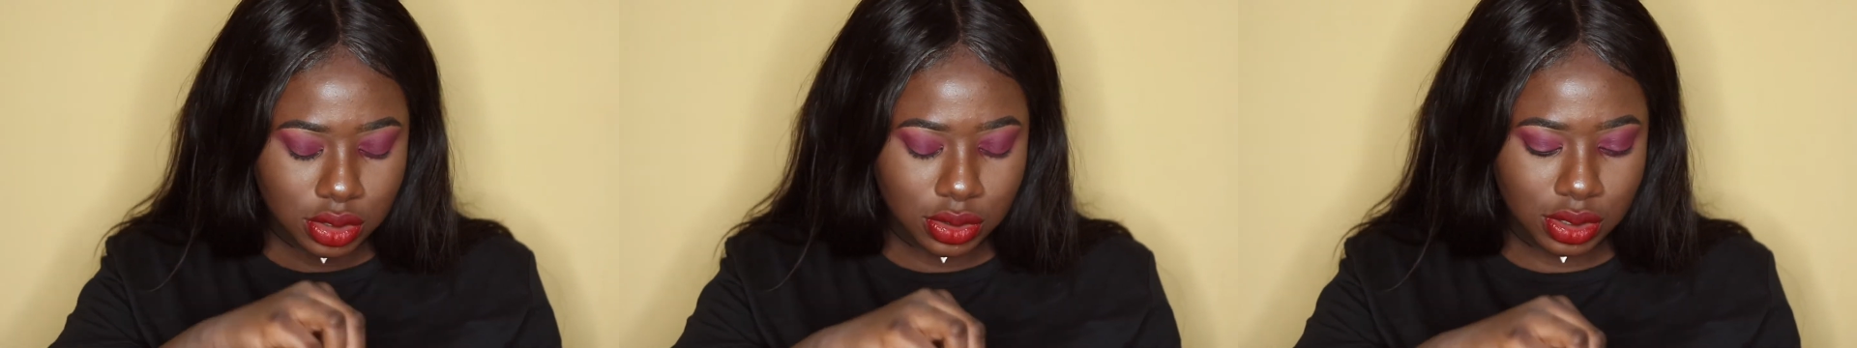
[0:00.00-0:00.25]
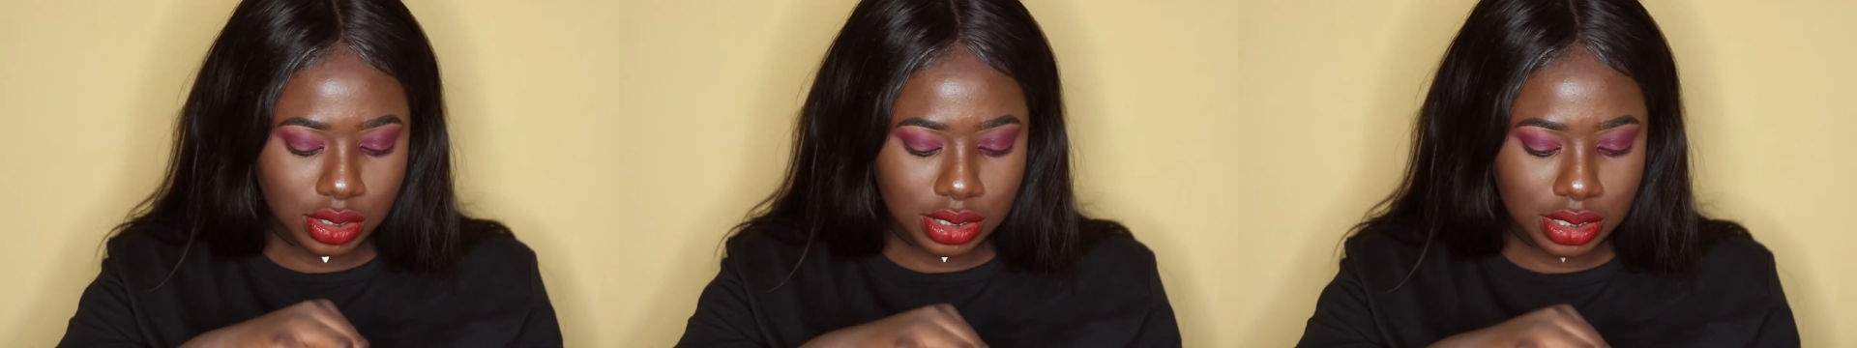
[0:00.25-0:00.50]
so
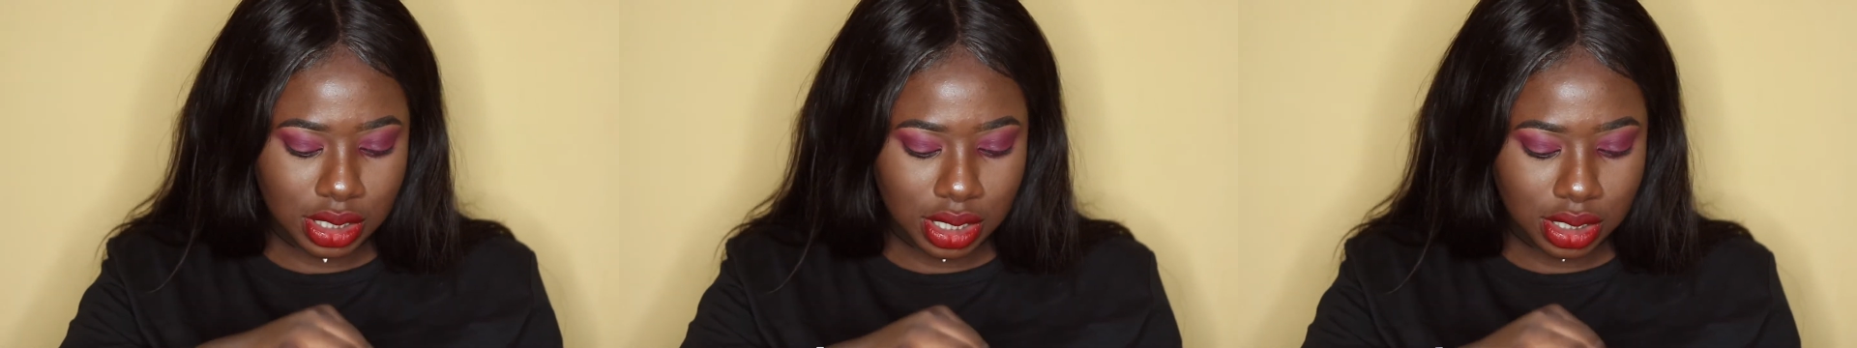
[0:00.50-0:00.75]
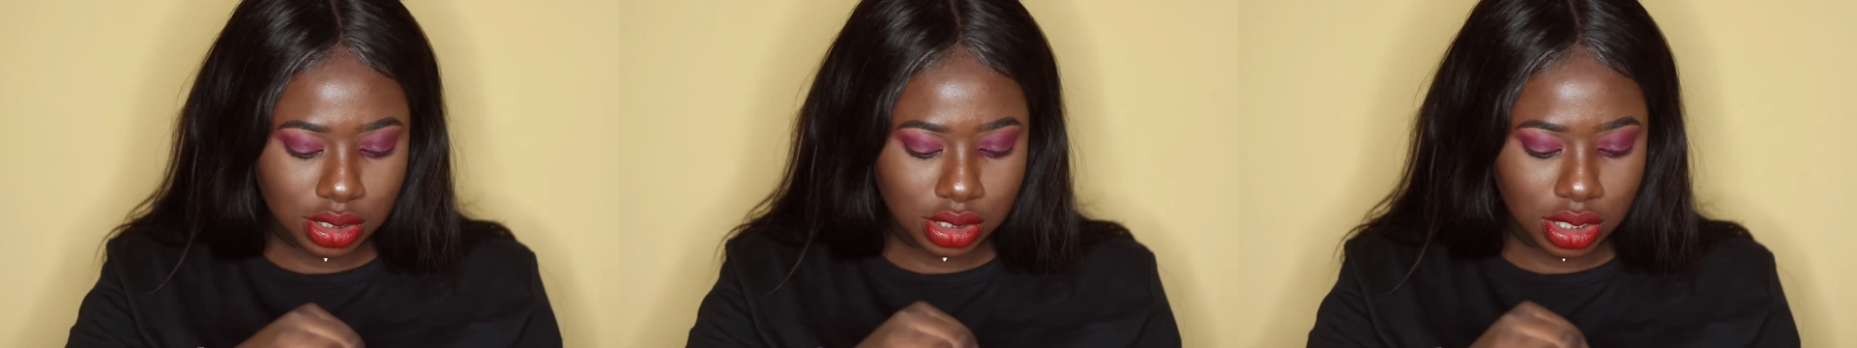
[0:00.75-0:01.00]
it doesn't
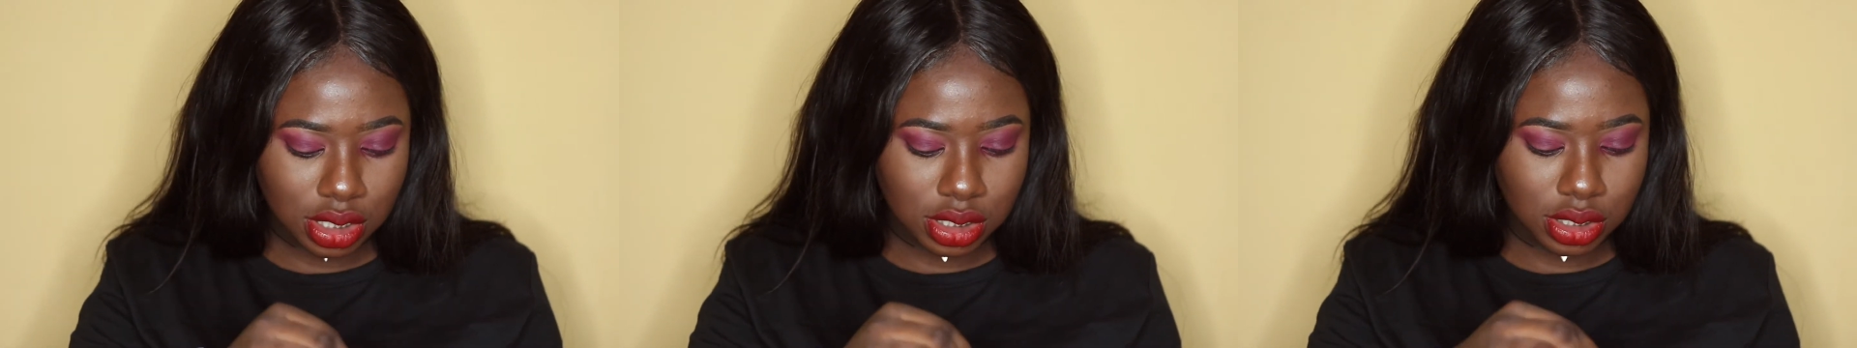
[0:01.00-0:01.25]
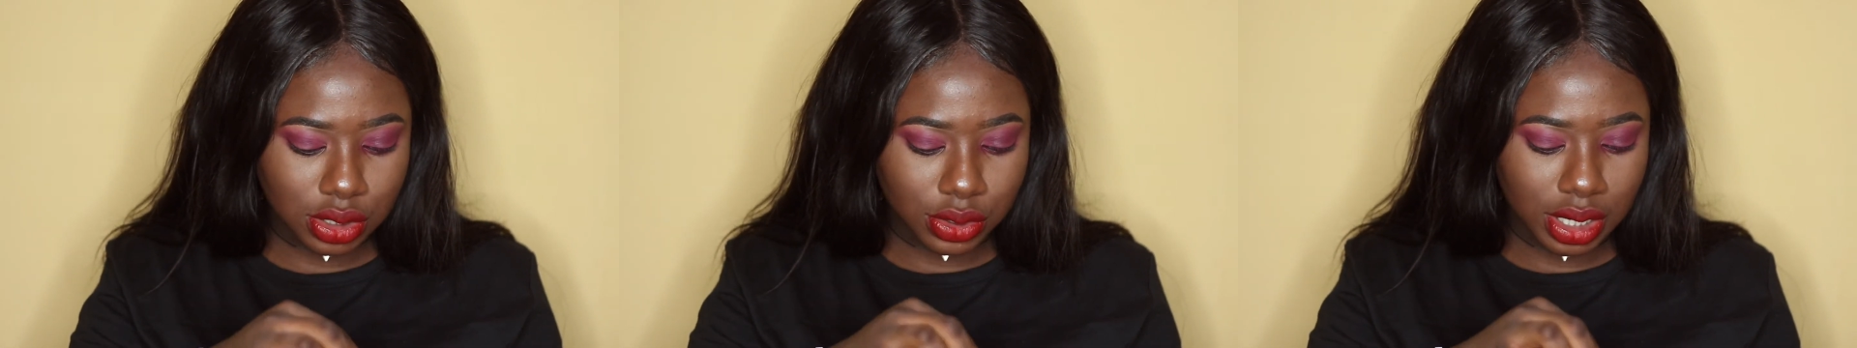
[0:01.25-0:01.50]
get
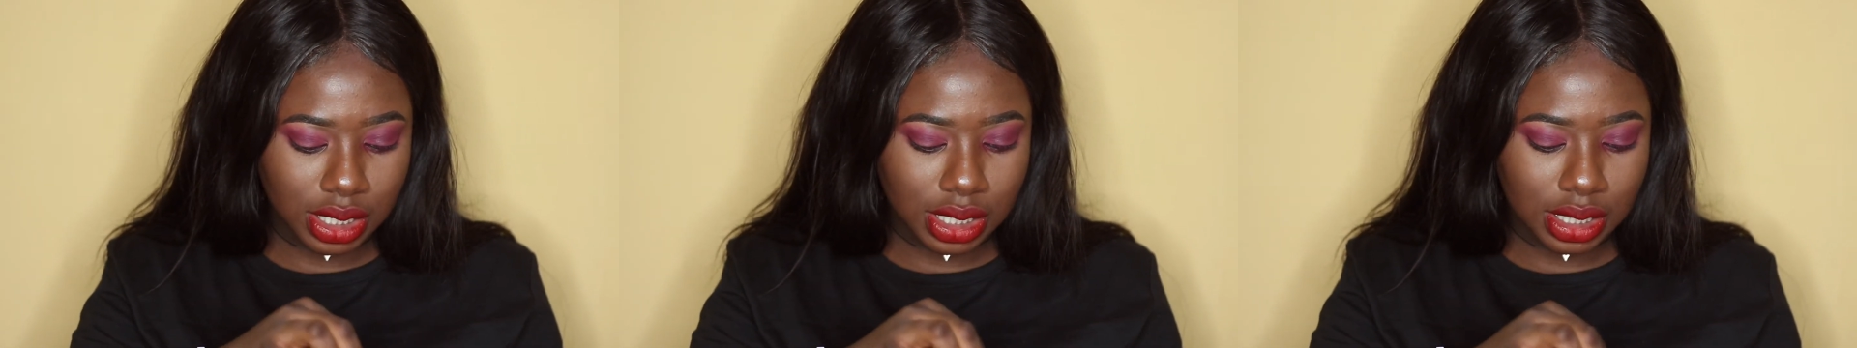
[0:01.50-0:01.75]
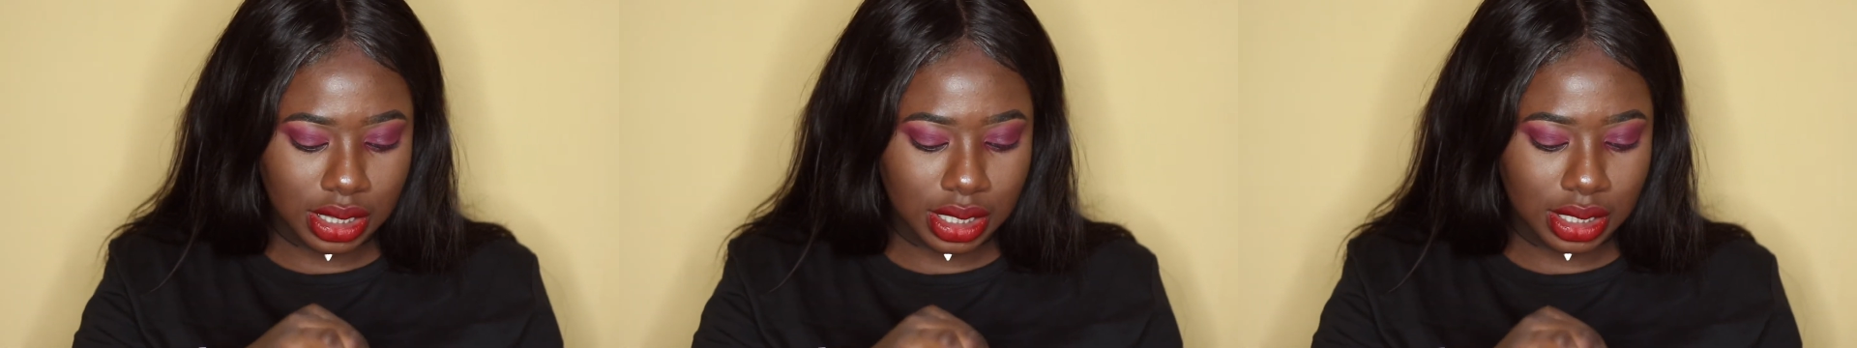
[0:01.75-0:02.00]
dirty or
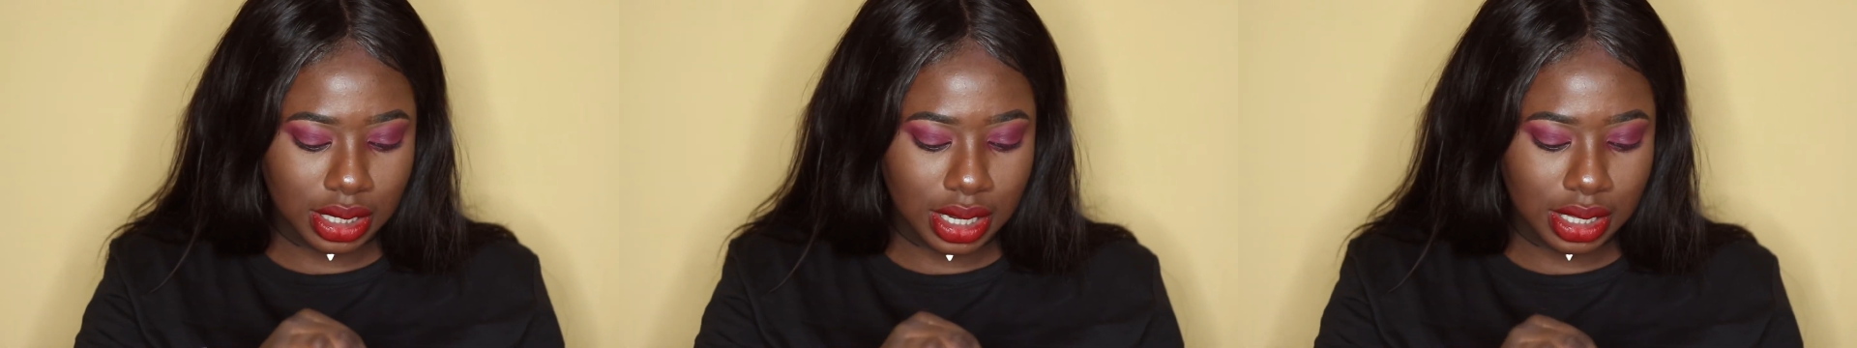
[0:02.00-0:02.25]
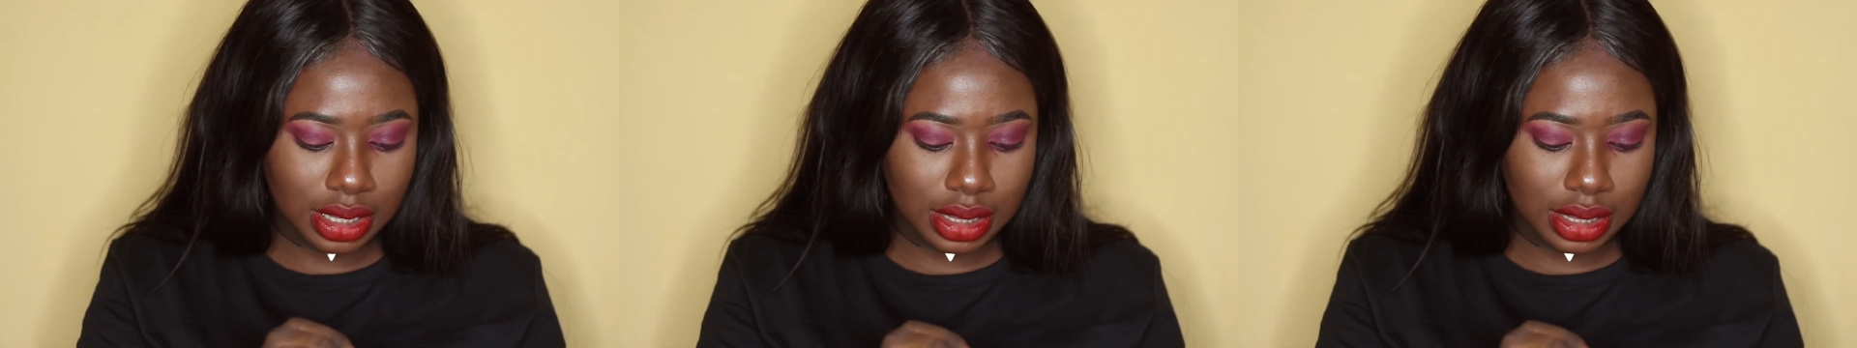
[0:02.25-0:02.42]
anything like